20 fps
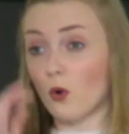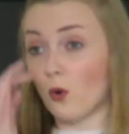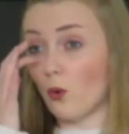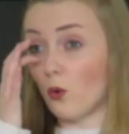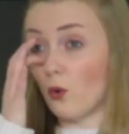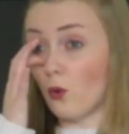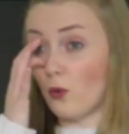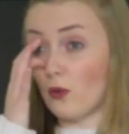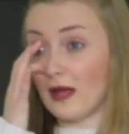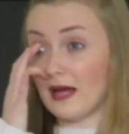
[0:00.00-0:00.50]

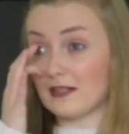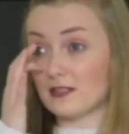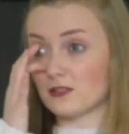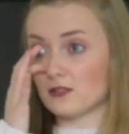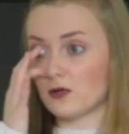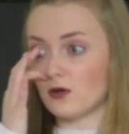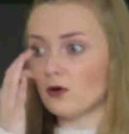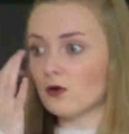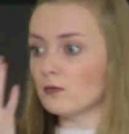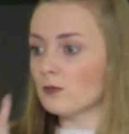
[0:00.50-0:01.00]
or
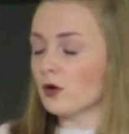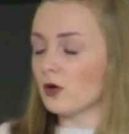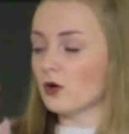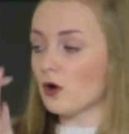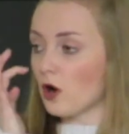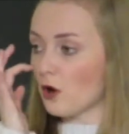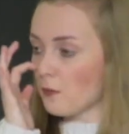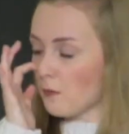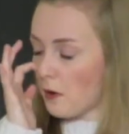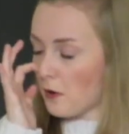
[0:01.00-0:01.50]
that's, oh my
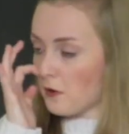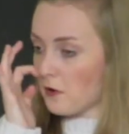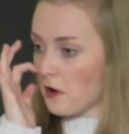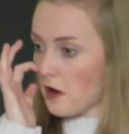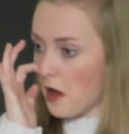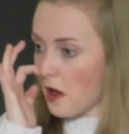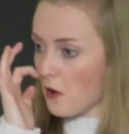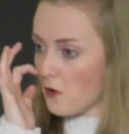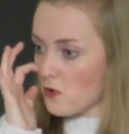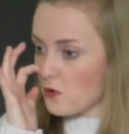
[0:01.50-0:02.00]
God, my
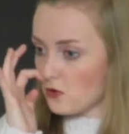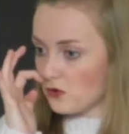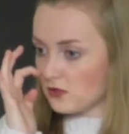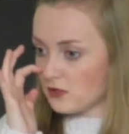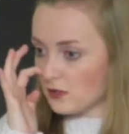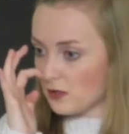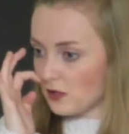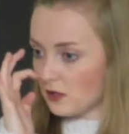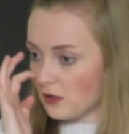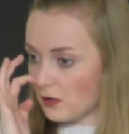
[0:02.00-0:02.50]
nose,